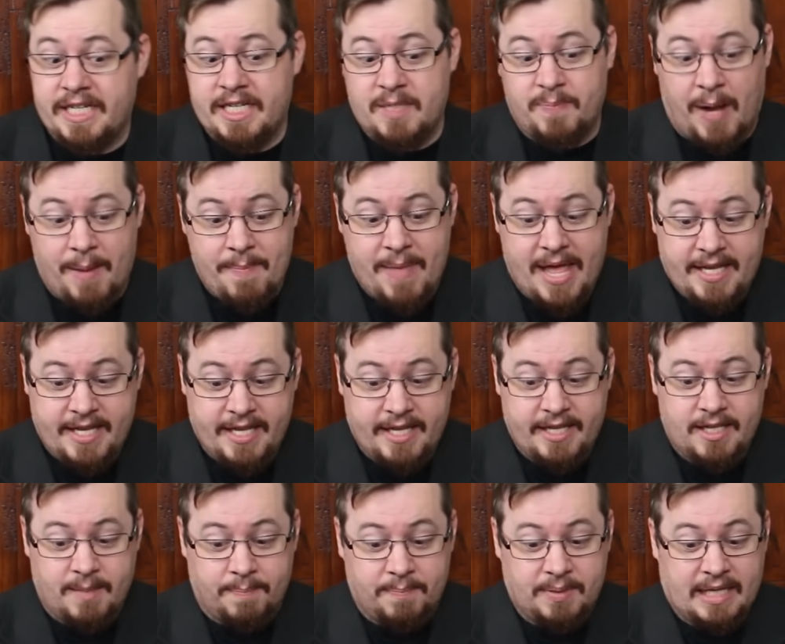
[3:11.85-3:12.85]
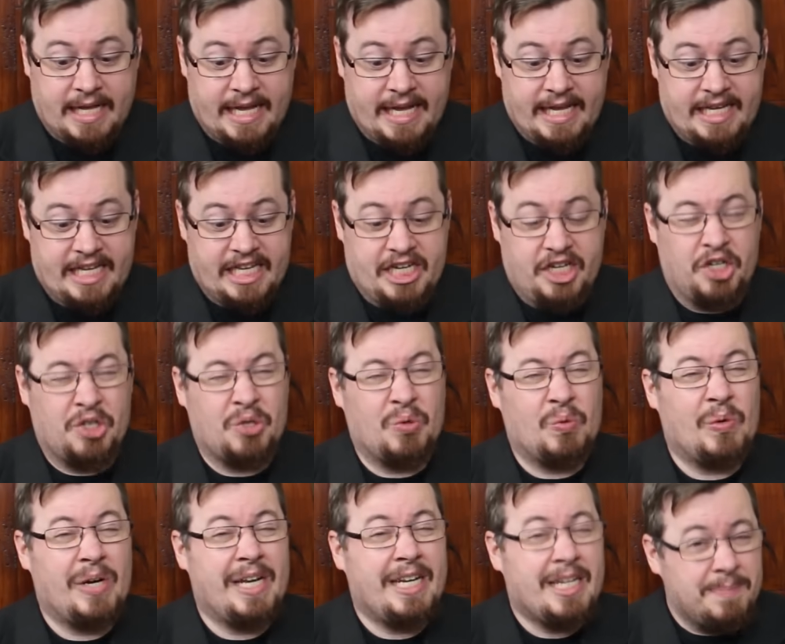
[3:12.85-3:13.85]
is by making the blade
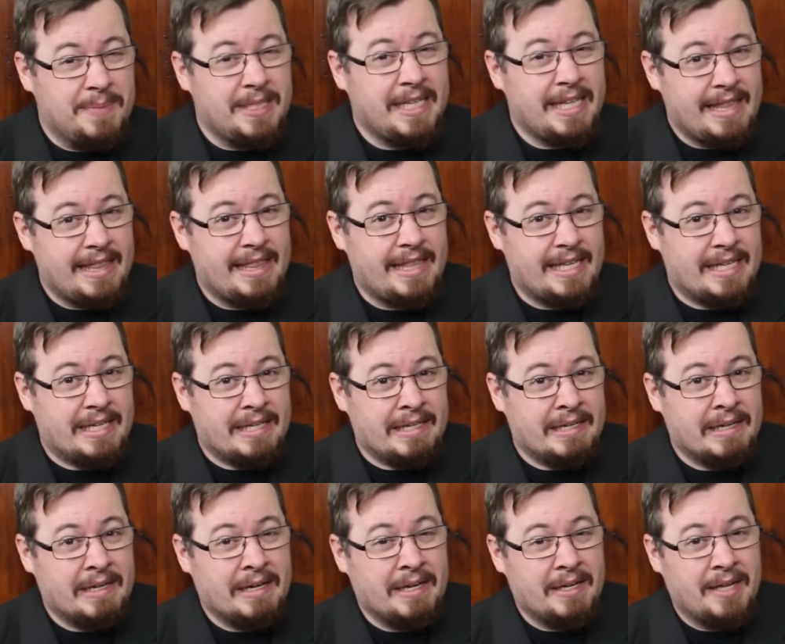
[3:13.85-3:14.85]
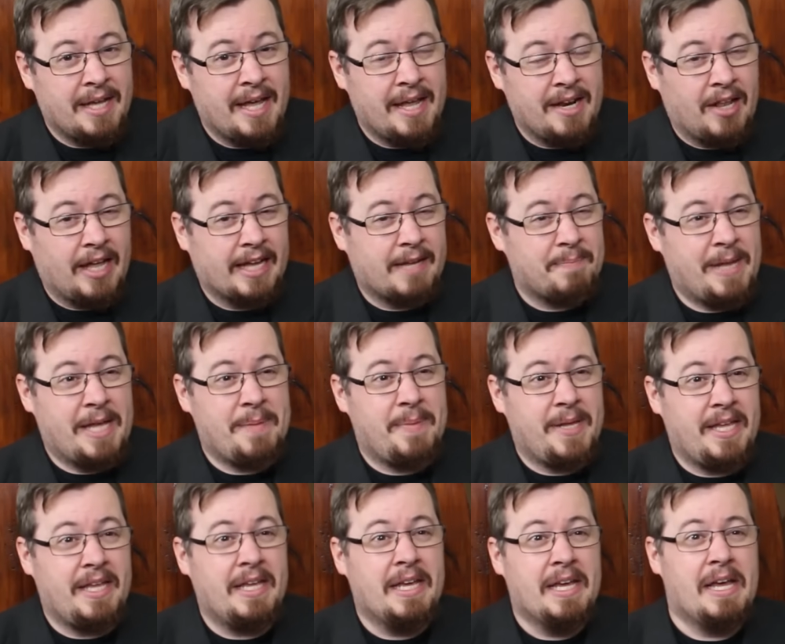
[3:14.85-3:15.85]
incredibly thin and like
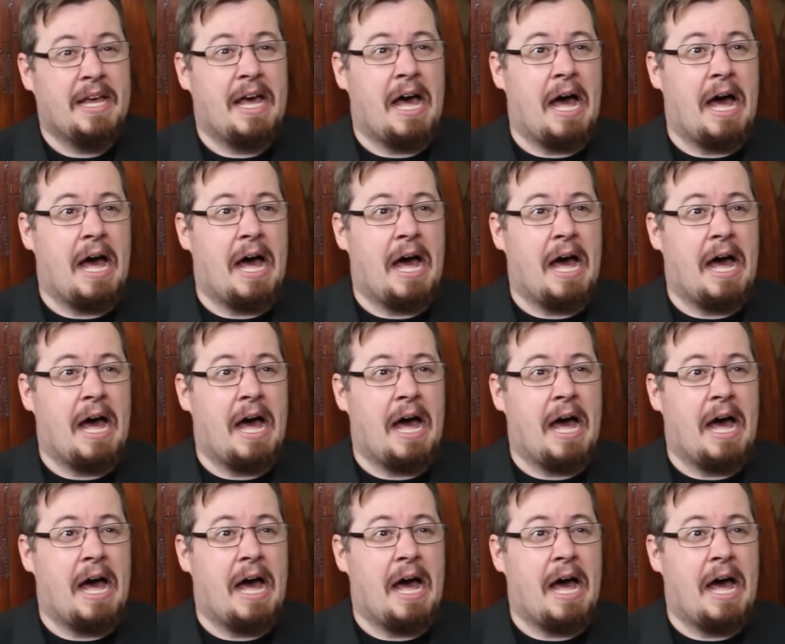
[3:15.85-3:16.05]
maybe